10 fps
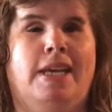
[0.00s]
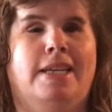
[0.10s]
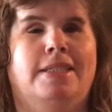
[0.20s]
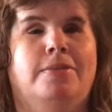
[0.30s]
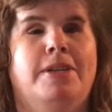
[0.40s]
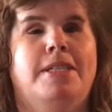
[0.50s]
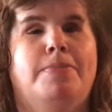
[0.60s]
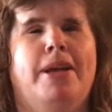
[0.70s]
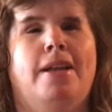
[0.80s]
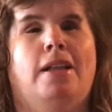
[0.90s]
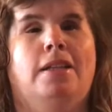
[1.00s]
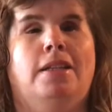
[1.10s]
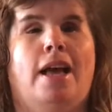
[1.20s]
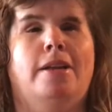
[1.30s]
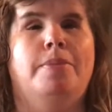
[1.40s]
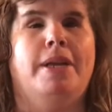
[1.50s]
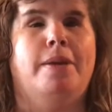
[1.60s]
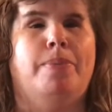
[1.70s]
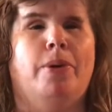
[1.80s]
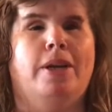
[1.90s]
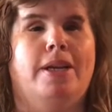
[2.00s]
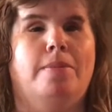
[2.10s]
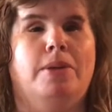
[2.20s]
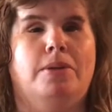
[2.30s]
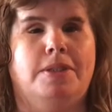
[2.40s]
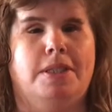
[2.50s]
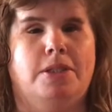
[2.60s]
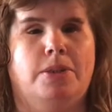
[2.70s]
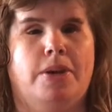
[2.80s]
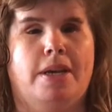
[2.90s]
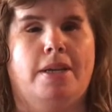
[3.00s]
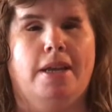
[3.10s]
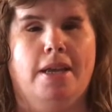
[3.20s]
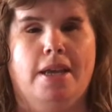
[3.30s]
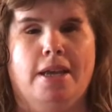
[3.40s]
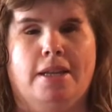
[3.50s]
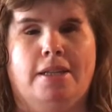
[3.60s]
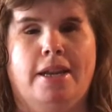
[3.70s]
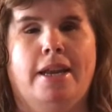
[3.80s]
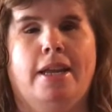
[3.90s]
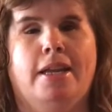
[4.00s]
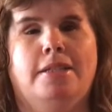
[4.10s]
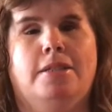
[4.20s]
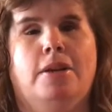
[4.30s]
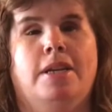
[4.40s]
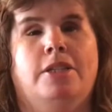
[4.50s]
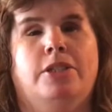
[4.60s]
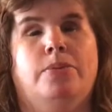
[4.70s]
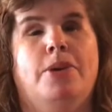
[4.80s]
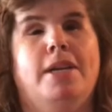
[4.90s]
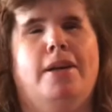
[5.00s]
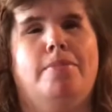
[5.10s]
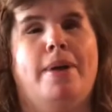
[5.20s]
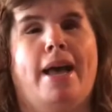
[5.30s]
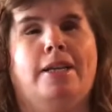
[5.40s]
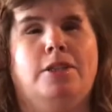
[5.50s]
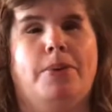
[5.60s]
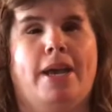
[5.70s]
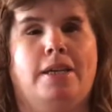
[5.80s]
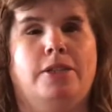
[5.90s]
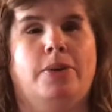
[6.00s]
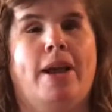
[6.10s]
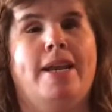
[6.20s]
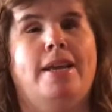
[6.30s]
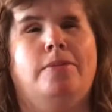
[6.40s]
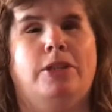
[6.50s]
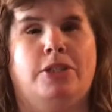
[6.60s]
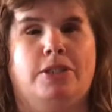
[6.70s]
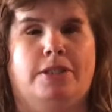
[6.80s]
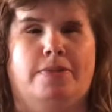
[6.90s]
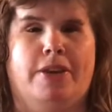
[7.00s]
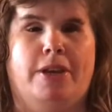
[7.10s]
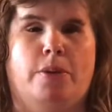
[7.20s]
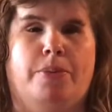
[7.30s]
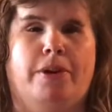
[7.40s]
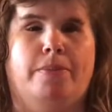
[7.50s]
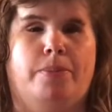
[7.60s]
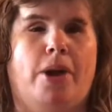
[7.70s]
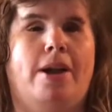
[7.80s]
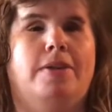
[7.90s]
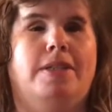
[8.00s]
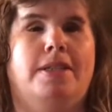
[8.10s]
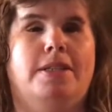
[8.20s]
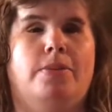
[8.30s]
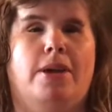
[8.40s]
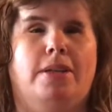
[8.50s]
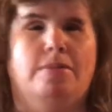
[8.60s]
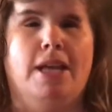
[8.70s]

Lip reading: Yes, and we spent a lot of money pouring chemicals into it, cleaning it, and it just wouldn't come back. So we had to drain it, which is the video prior to this one.